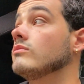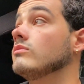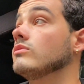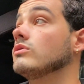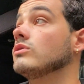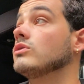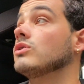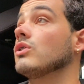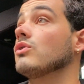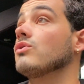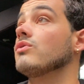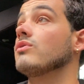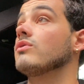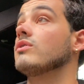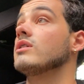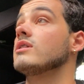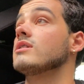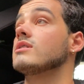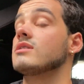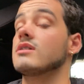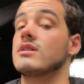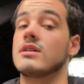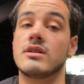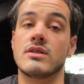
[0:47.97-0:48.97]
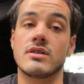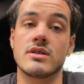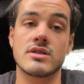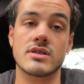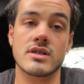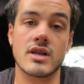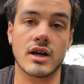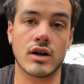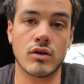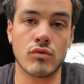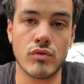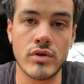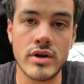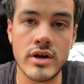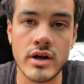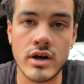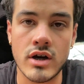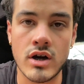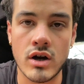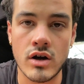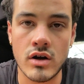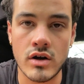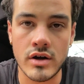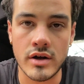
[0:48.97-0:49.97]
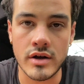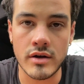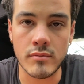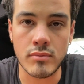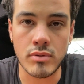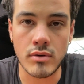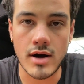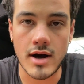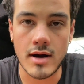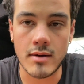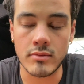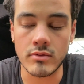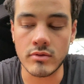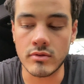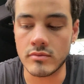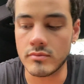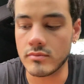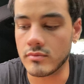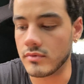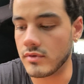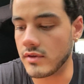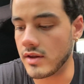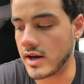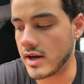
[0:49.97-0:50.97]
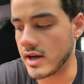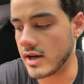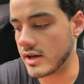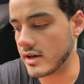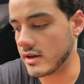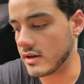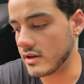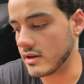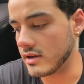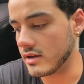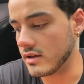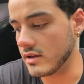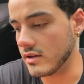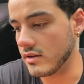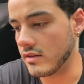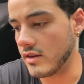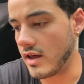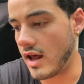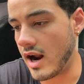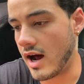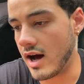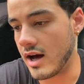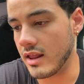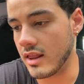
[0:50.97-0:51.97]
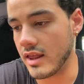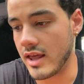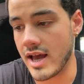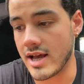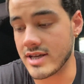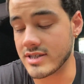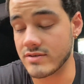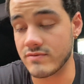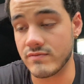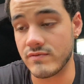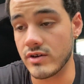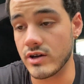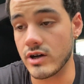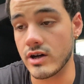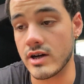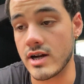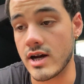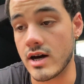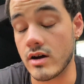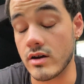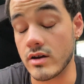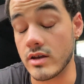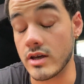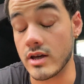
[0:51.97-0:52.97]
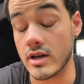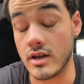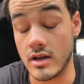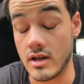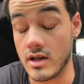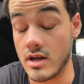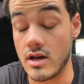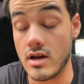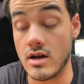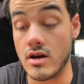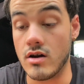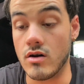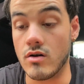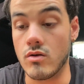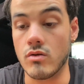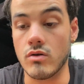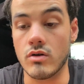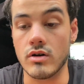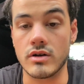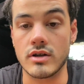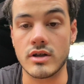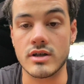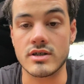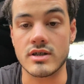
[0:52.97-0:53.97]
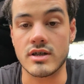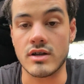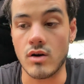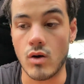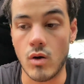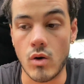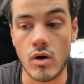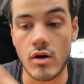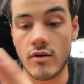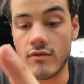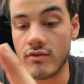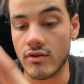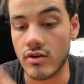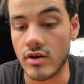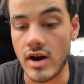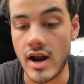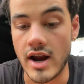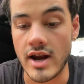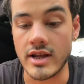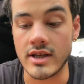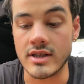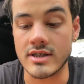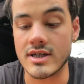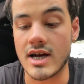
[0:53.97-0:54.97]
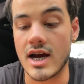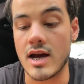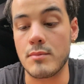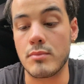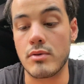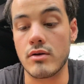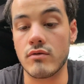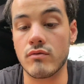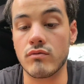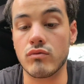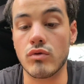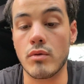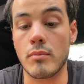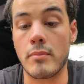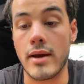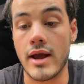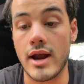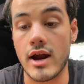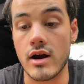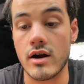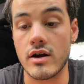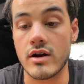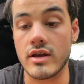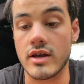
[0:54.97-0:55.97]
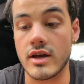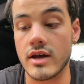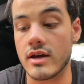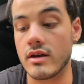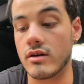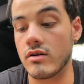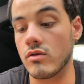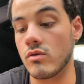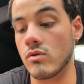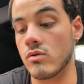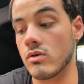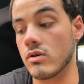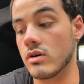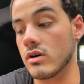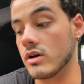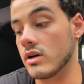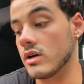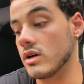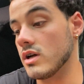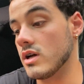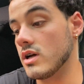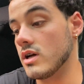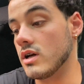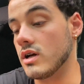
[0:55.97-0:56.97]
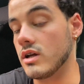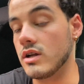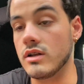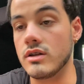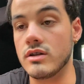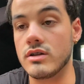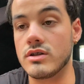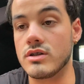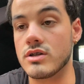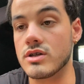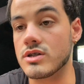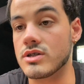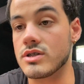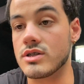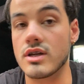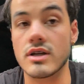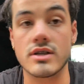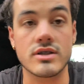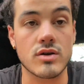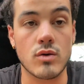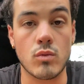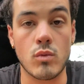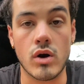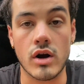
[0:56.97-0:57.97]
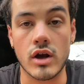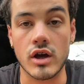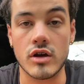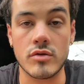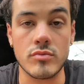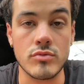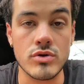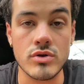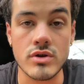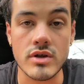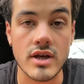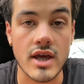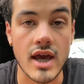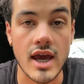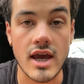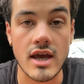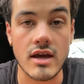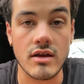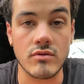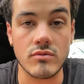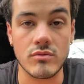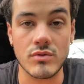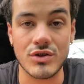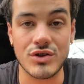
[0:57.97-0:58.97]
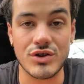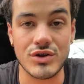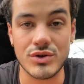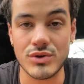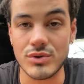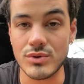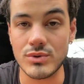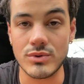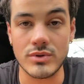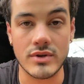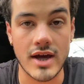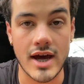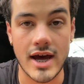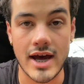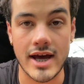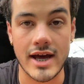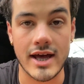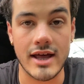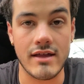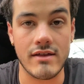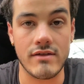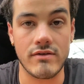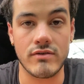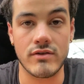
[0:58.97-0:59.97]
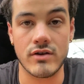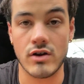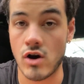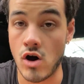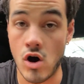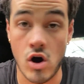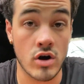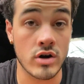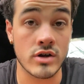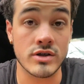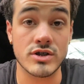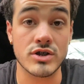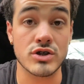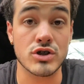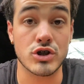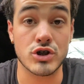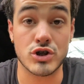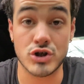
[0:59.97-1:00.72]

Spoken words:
So this is like a reoccurring problem that Holley hasn't figured out yet, or doesn't offer any type of repair yet, or just doesn't want to communicate with you that their harnesses are